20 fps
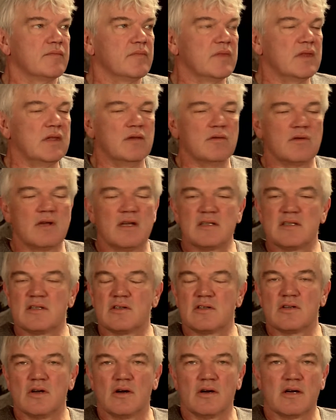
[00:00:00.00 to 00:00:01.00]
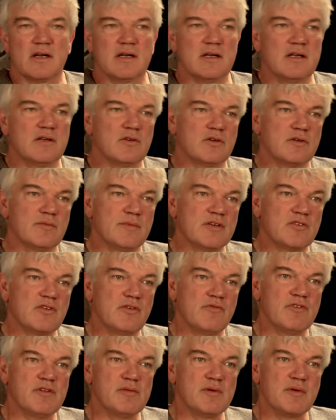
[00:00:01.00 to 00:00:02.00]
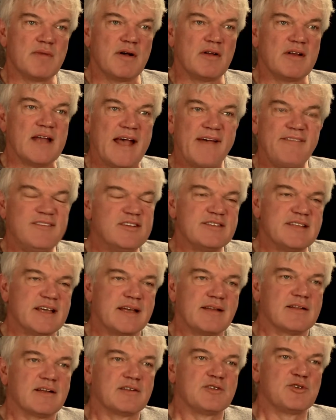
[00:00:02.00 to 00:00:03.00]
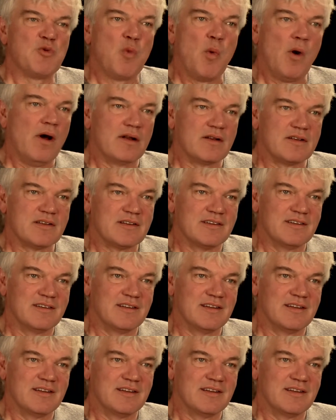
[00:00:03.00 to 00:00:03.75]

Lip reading: You can talk in a documentary film about everything that you want.